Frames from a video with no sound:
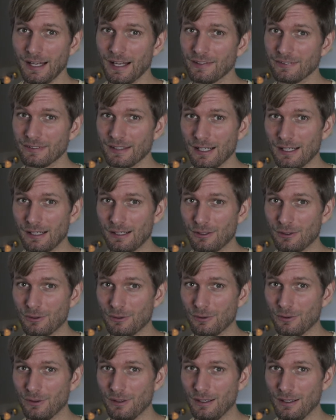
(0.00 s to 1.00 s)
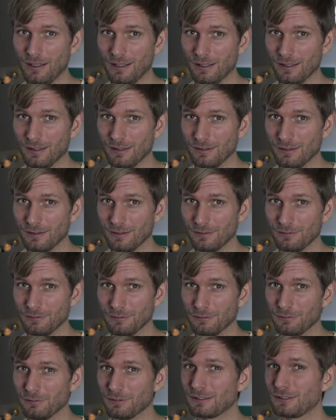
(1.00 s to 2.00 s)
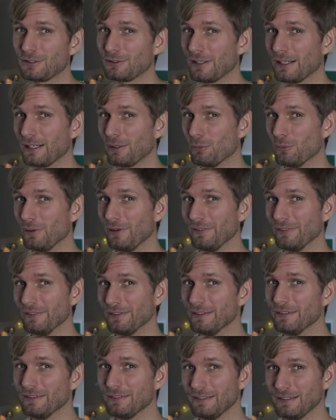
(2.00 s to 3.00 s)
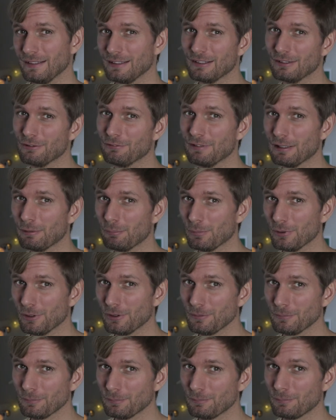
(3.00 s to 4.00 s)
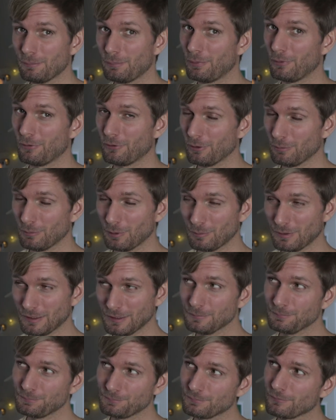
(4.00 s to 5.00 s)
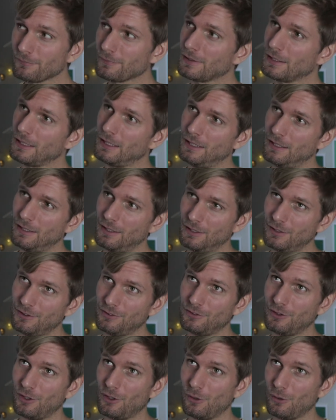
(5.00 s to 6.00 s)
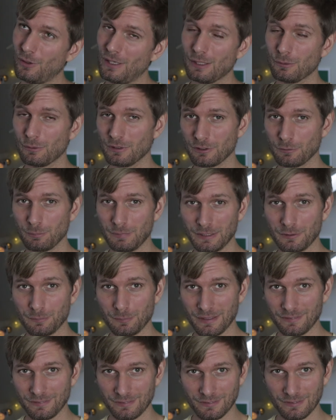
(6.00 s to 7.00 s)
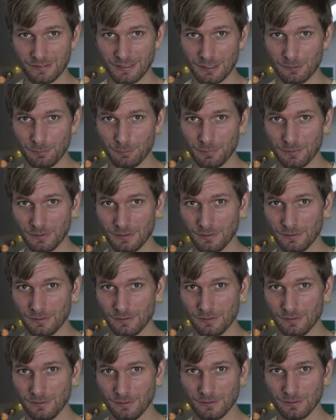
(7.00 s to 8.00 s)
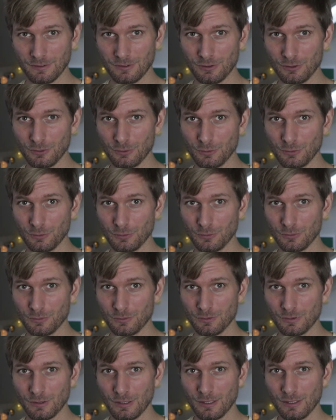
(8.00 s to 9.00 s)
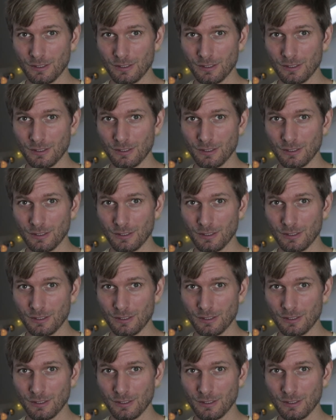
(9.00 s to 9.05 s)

and now I'll try one in November, probably. So I will split my sleep into